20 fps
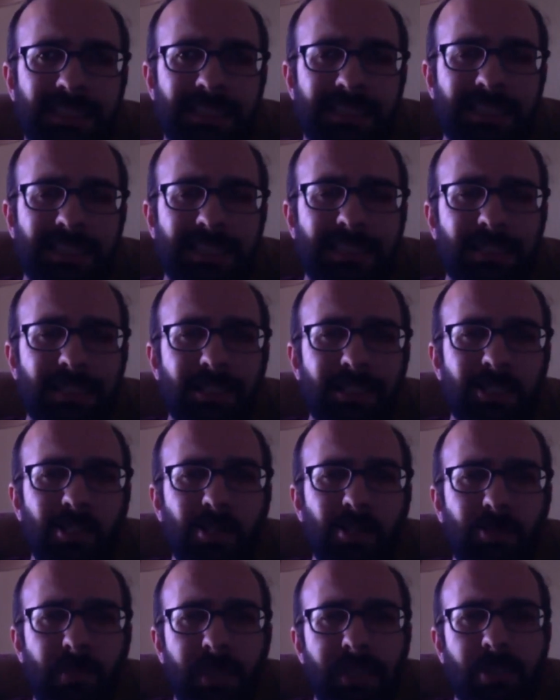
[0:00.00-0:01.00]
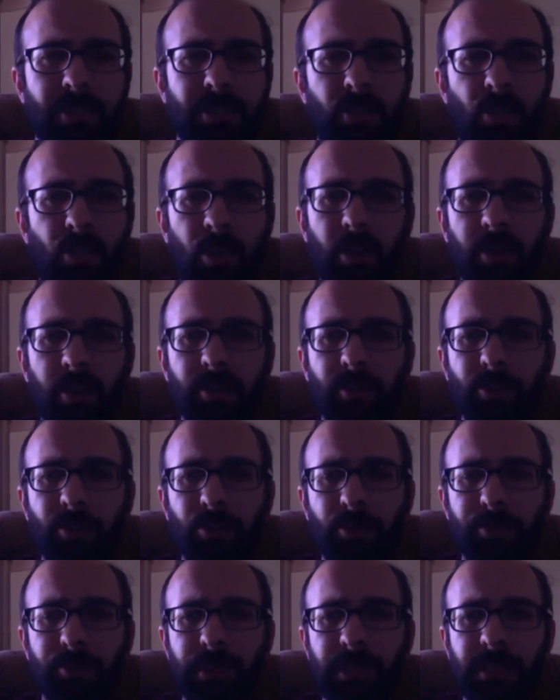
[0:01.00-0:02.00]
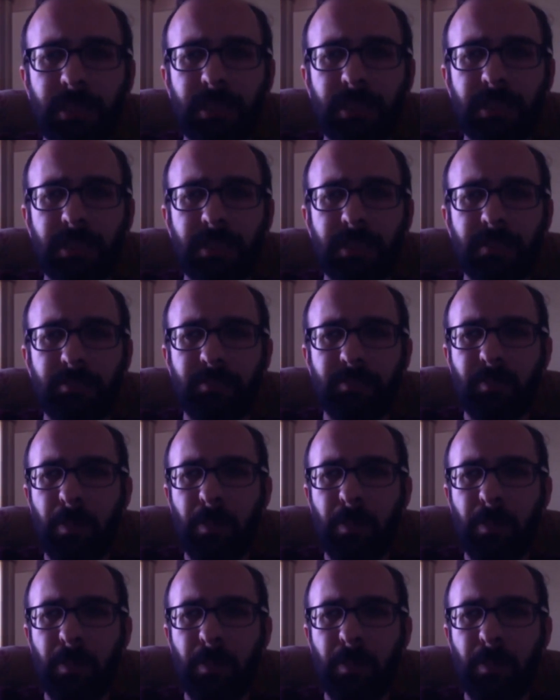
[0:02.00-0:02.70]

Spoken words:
that you might call to be